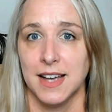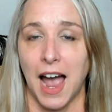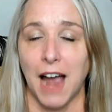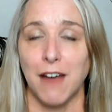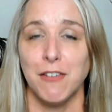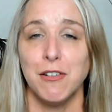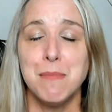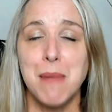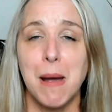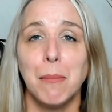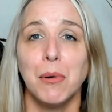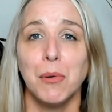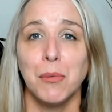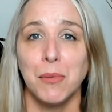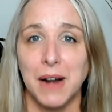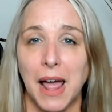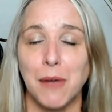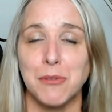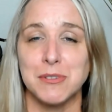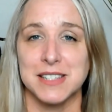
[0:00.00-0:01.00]
I remember
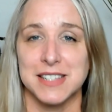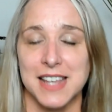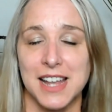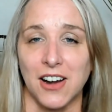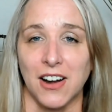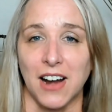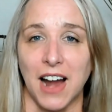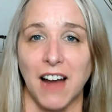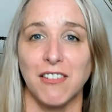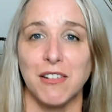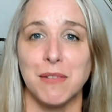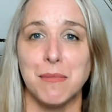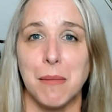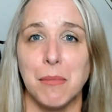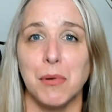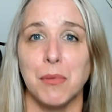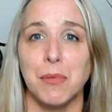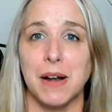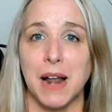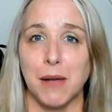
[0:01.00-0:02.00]
when I was there.
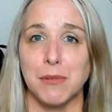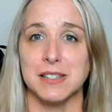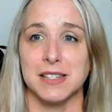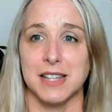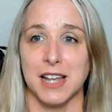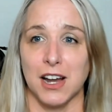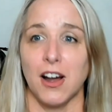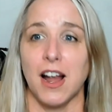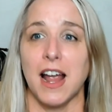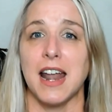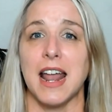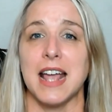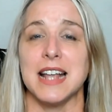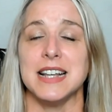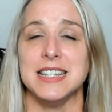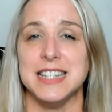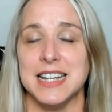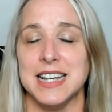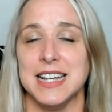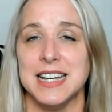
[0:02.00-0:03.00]
And
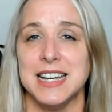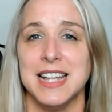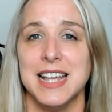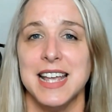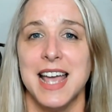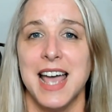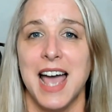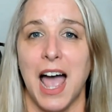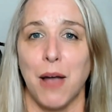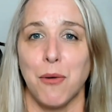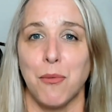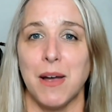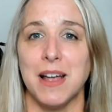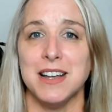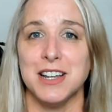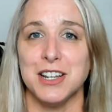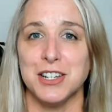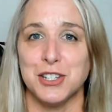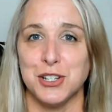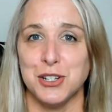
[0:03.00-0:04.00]
I
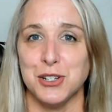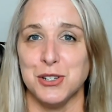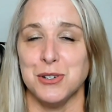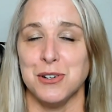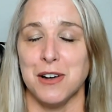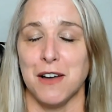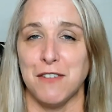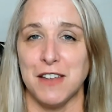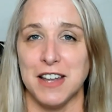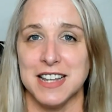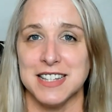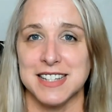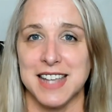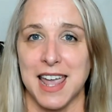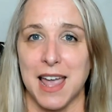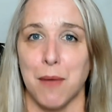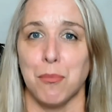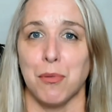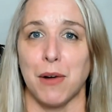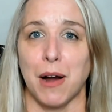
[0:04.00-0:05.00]
went to a fitness
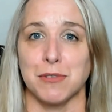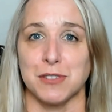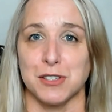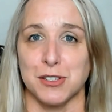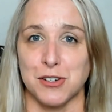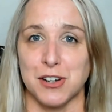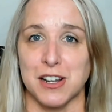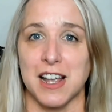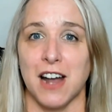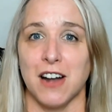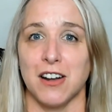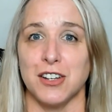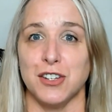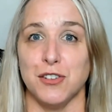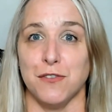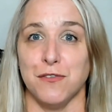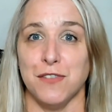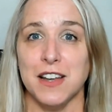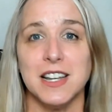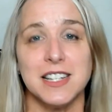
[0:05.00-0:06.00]
camp where I was learning how to
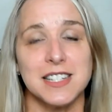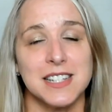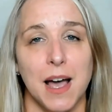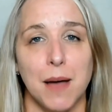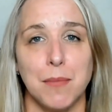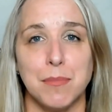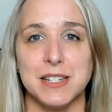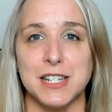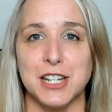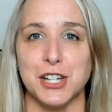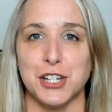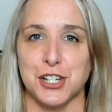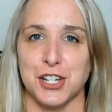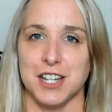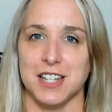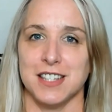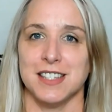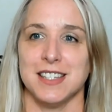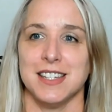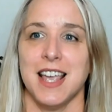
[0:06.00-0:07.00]
do fitness
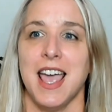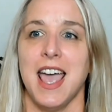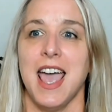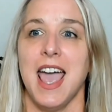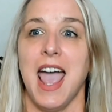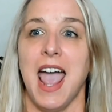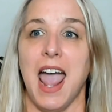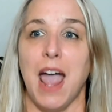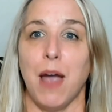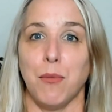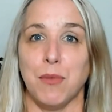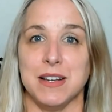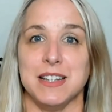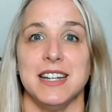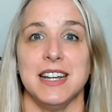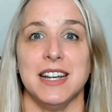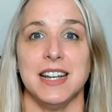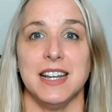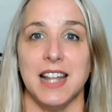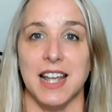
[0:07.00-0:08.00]
competitions, and we
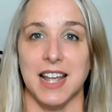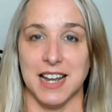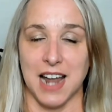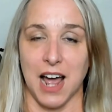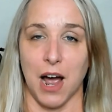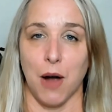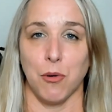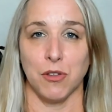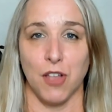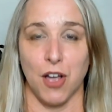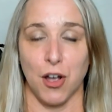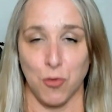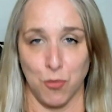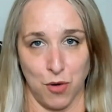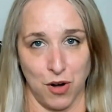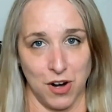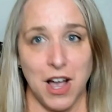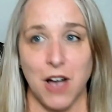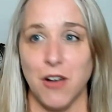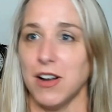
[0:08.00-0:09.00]
did an hour-long
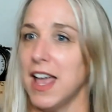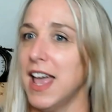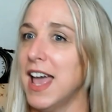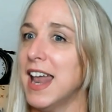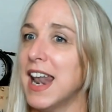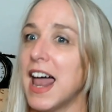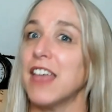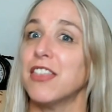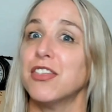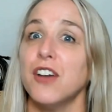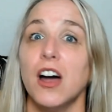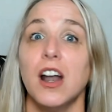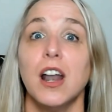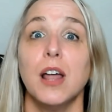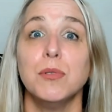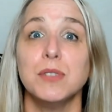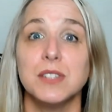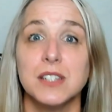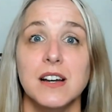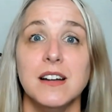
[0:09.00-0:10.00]
workout, and I thought I
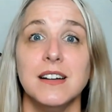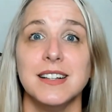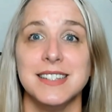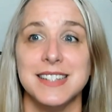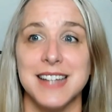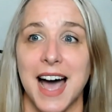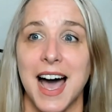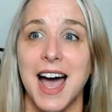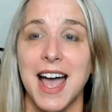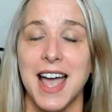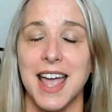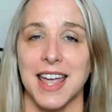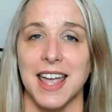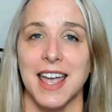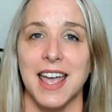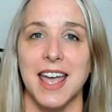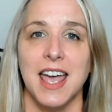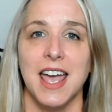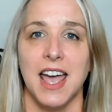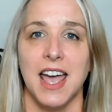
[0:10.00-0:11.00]
was going to die
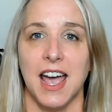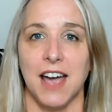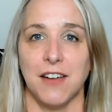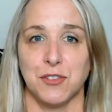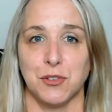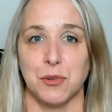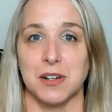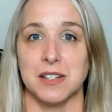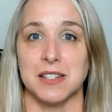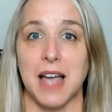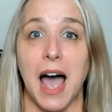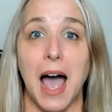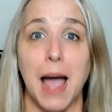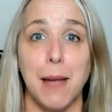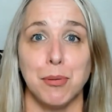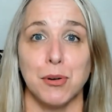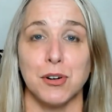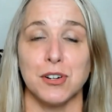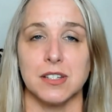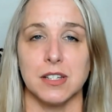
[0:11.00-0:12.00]
afterwards. I
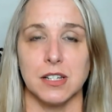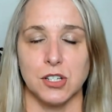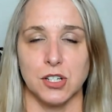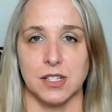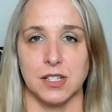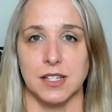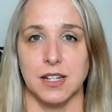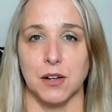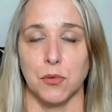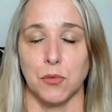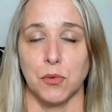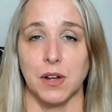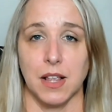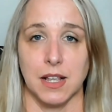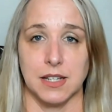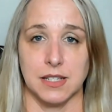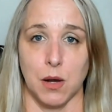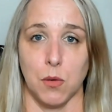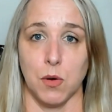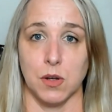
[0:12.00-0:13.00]
personally just didn't
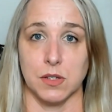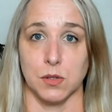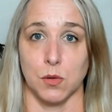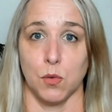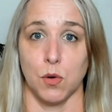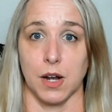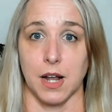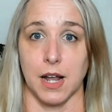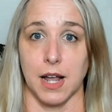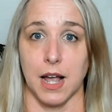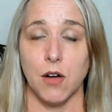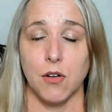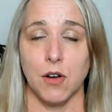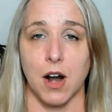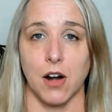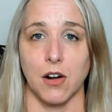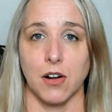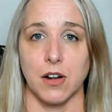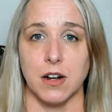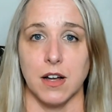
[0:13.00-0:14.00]
realize I wasn't working out
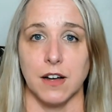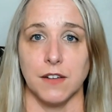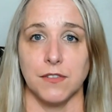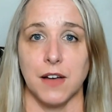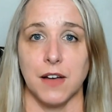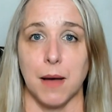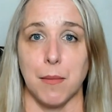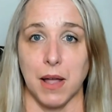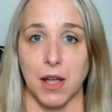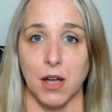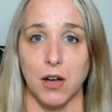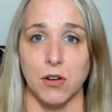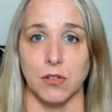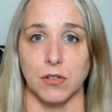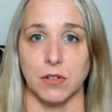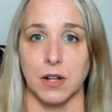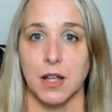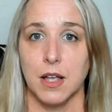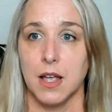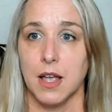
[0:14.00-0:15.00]
hard enough on my
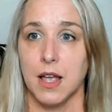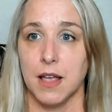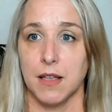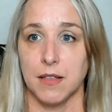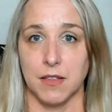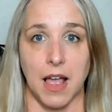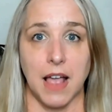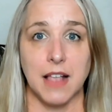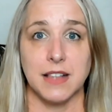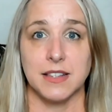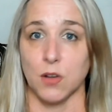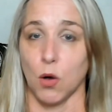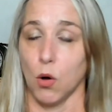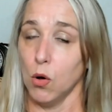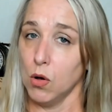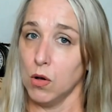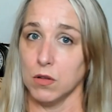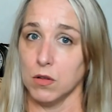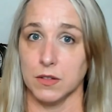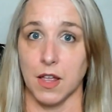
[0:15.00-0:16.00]
own. That's a
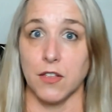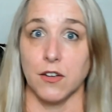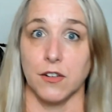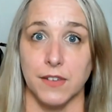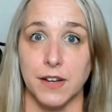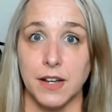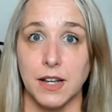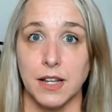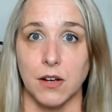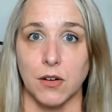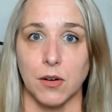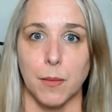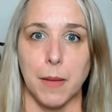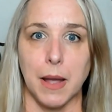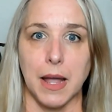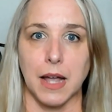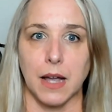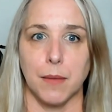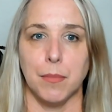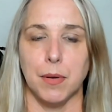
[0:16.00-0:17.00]
whole nother video to
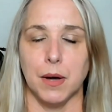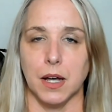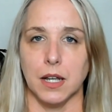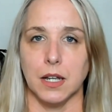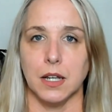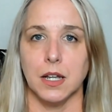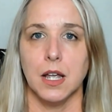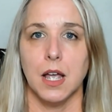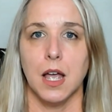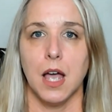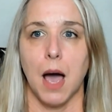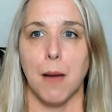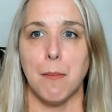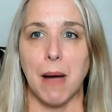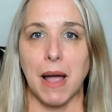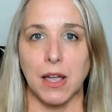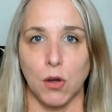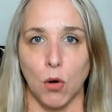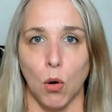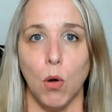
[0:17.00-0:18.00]
make, but
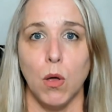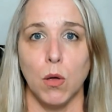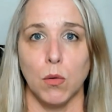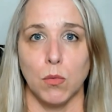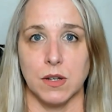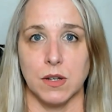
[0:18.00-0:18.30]
my goal